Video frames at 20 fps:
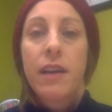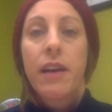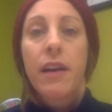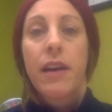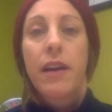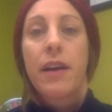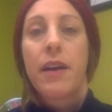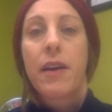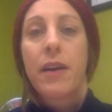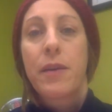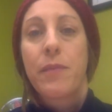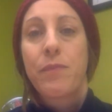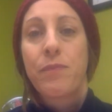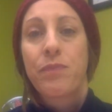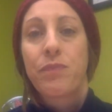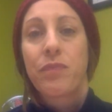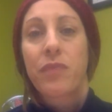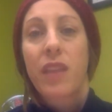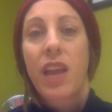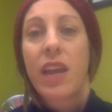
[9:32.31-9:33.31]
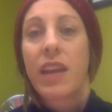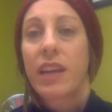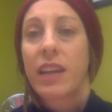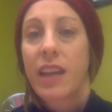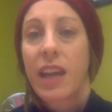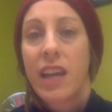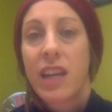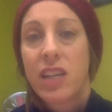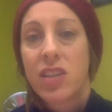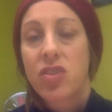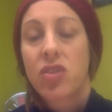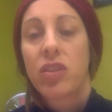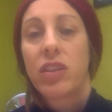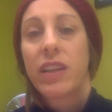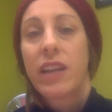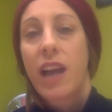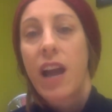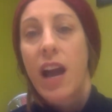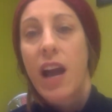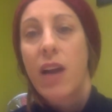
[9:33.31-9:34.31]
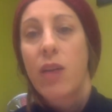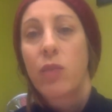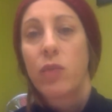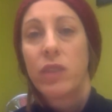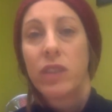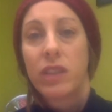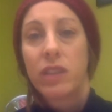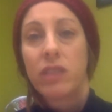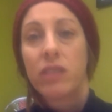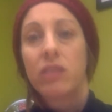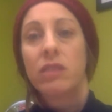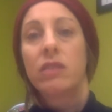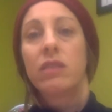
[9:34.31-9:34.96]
And occasionally I will